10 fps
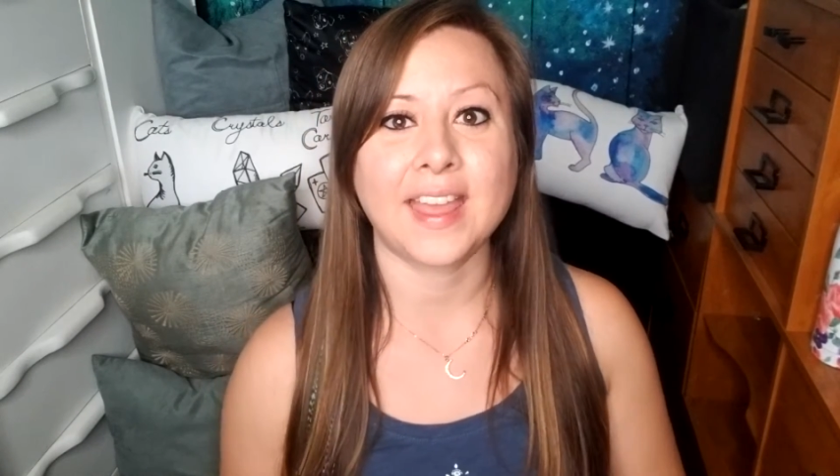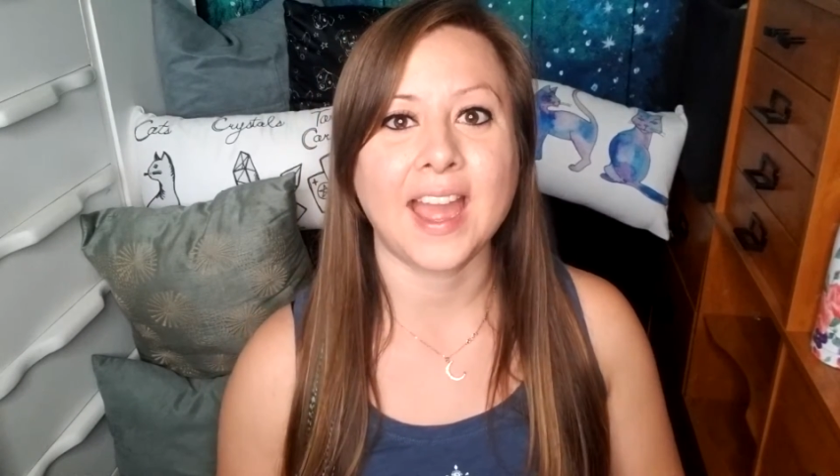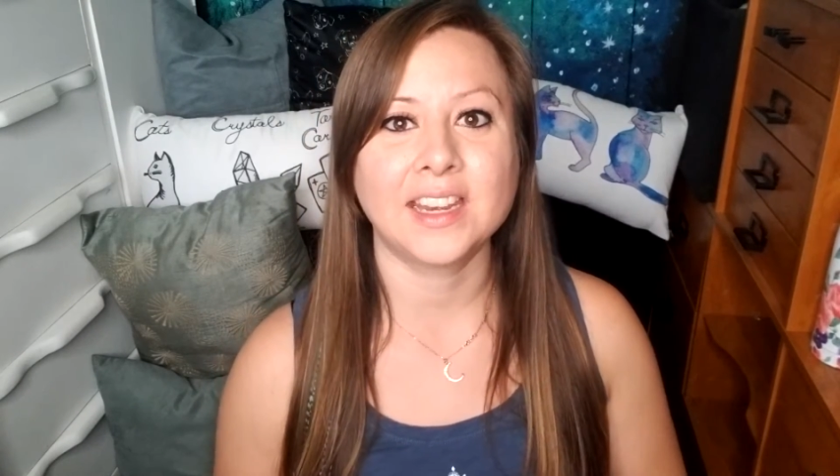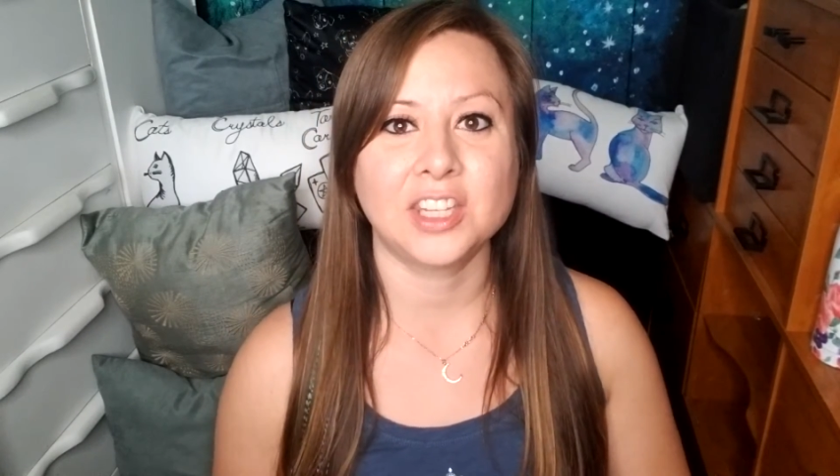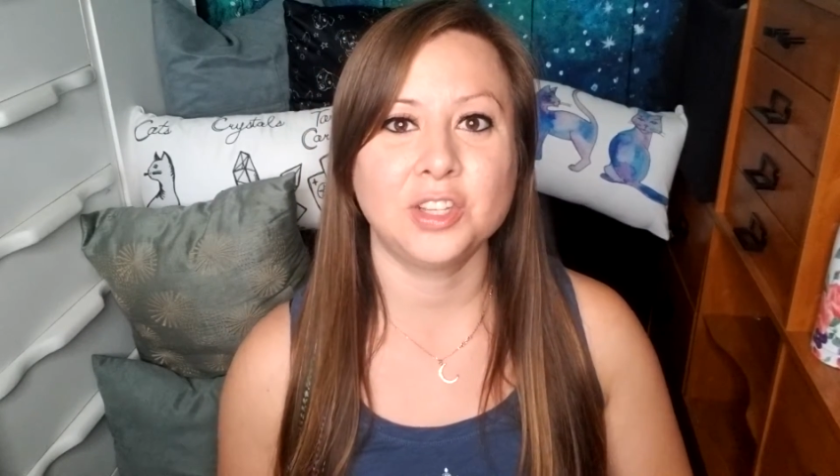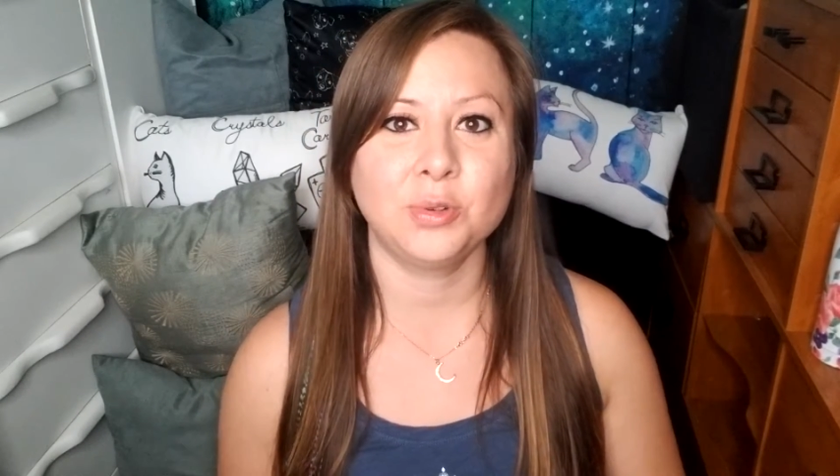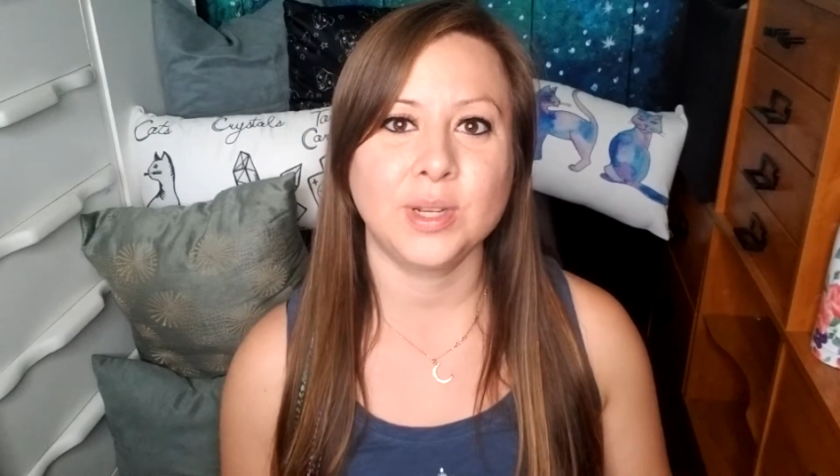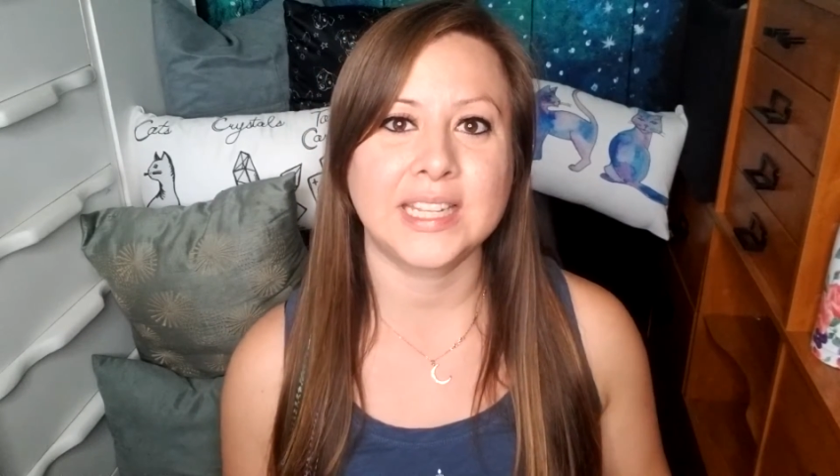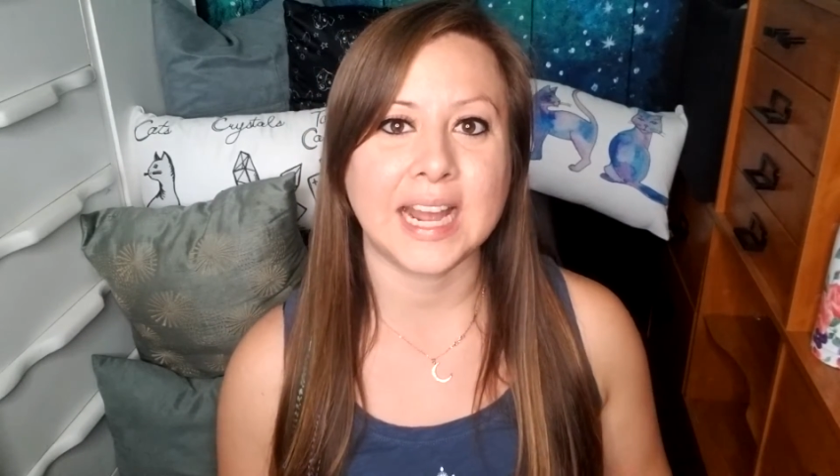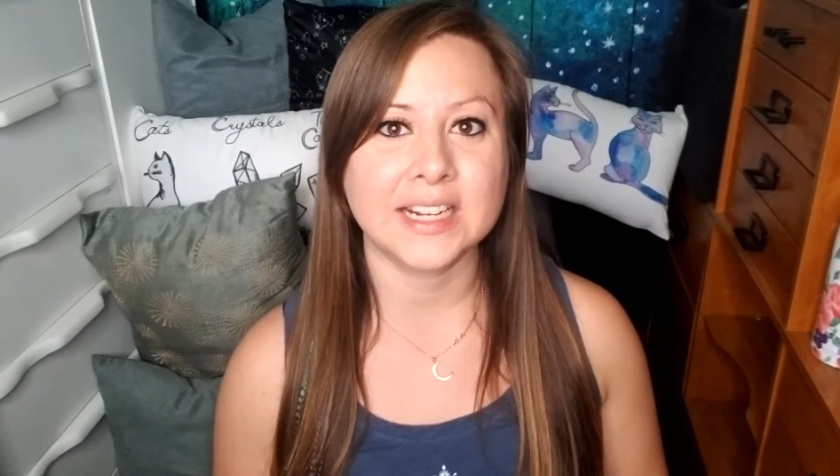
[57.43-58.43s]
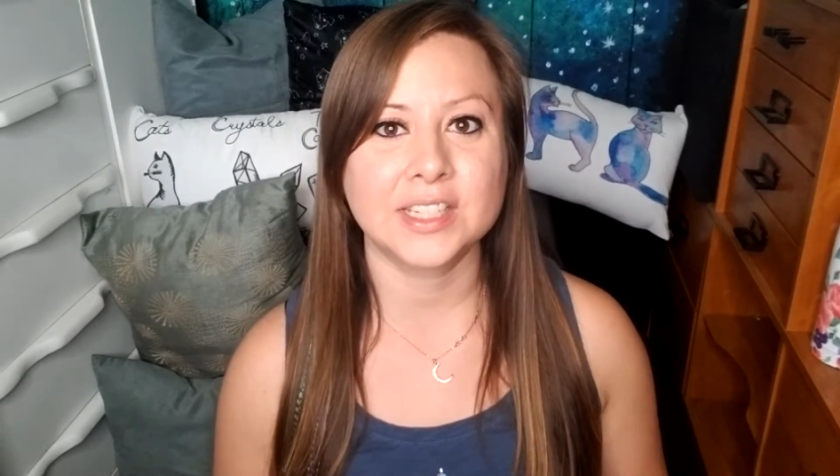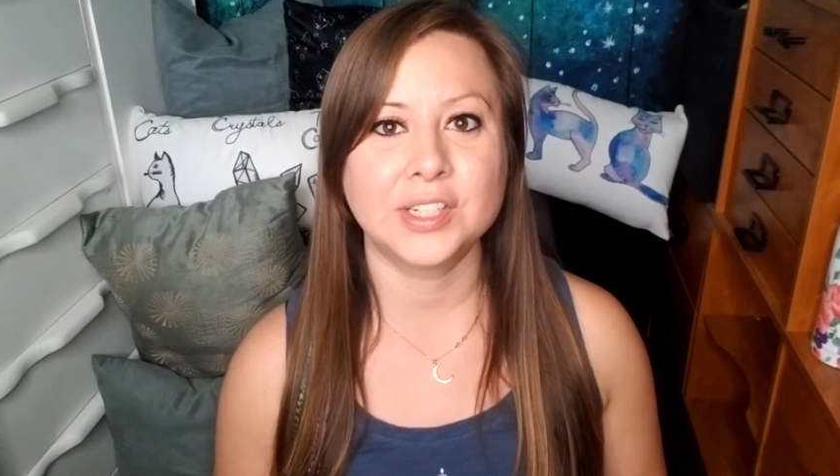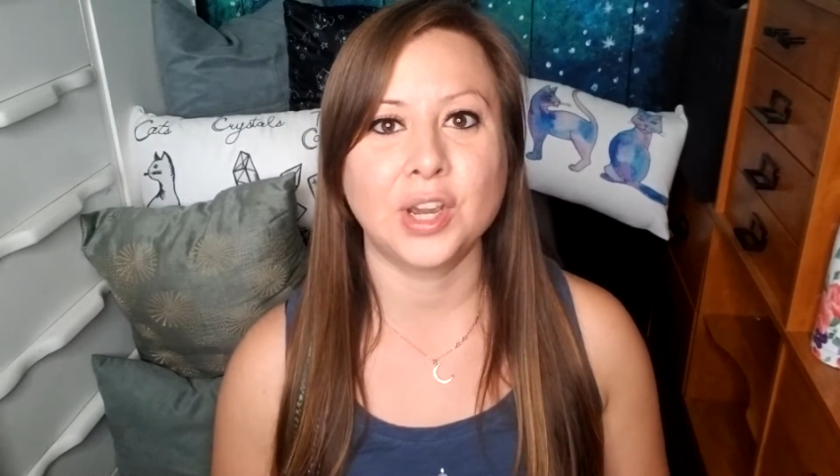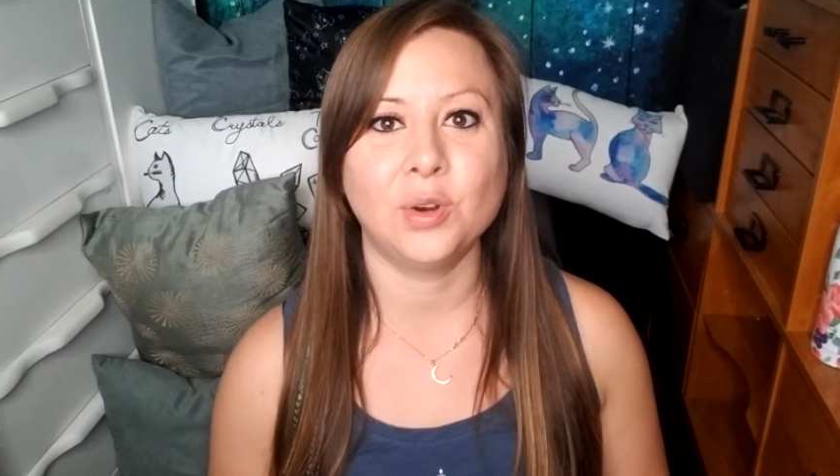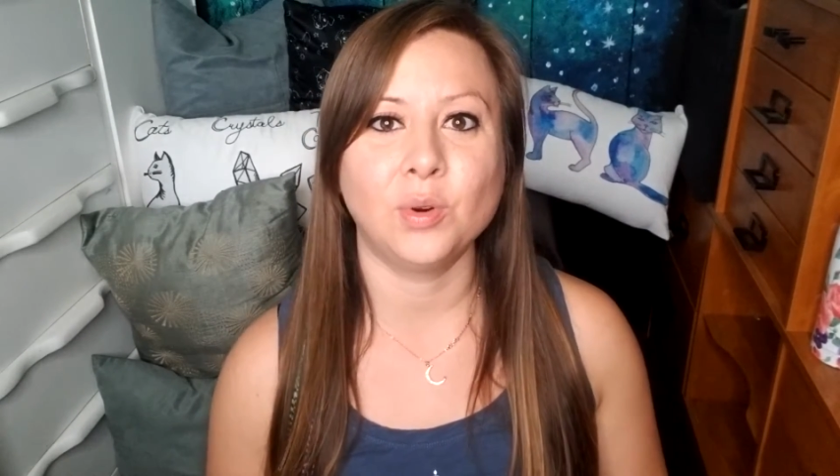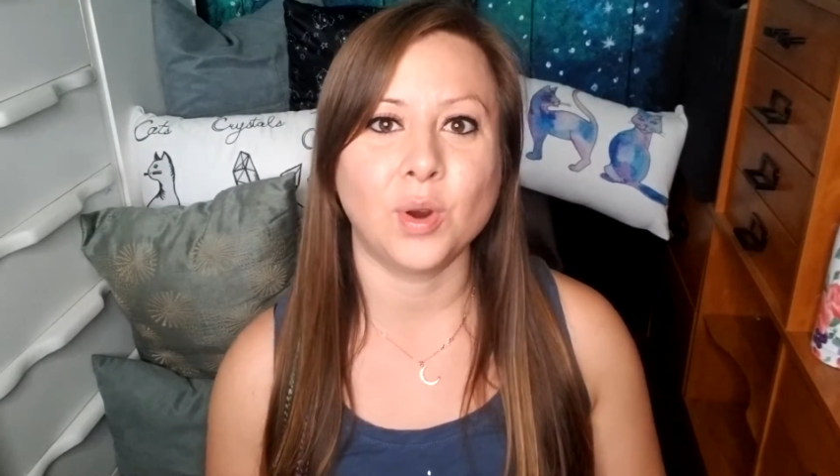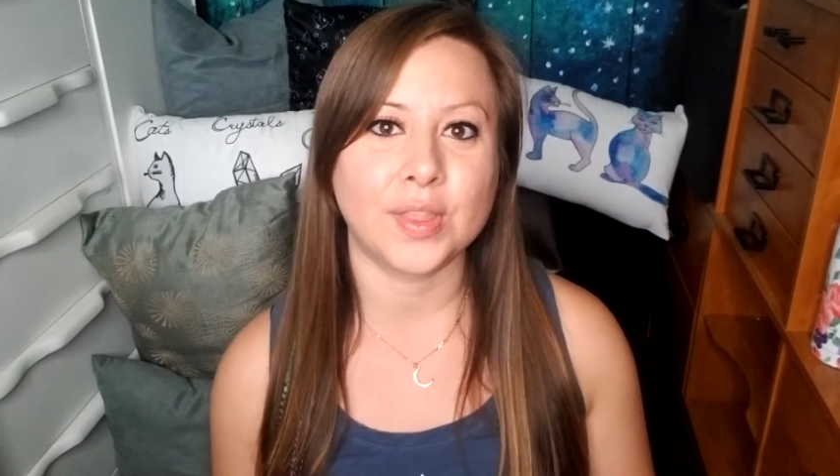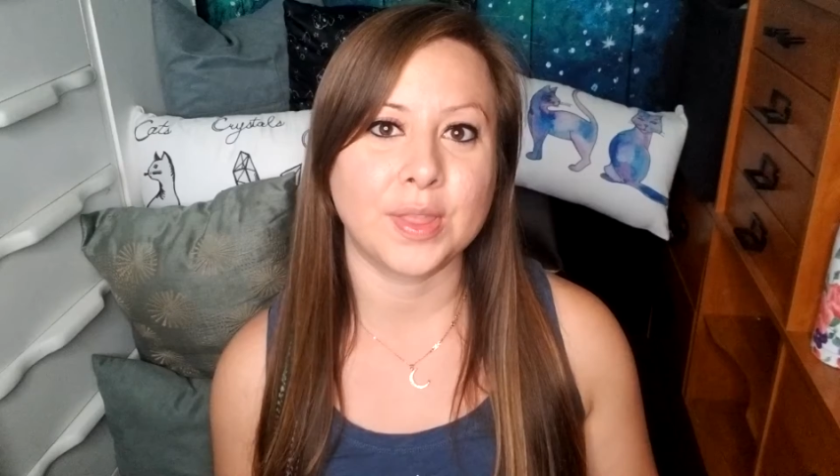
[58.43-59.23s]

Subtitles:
that you get to know